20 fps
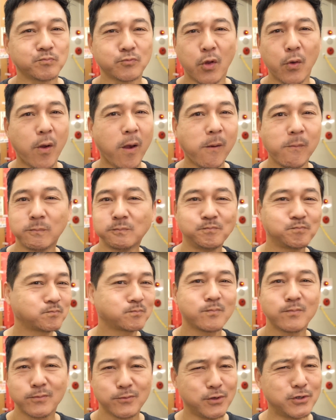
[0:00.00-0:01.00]
All right,
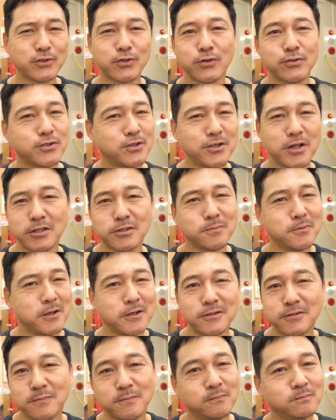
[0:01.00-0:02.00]
let's go to the next
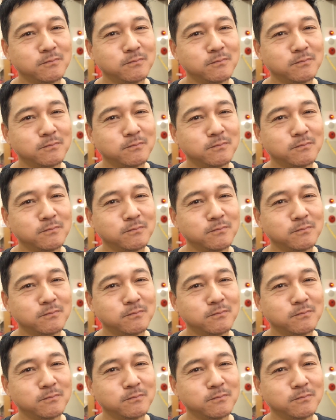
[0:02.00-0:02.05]
place.